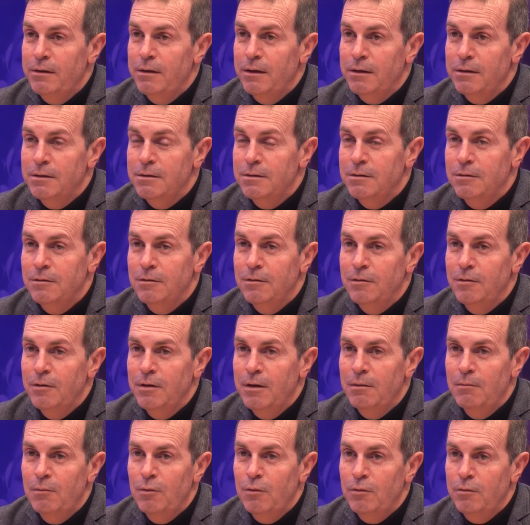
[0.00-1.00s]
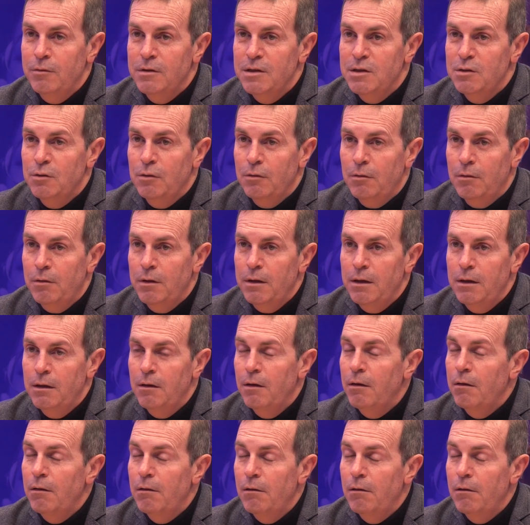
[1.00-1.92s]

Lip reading: that emlyon is not only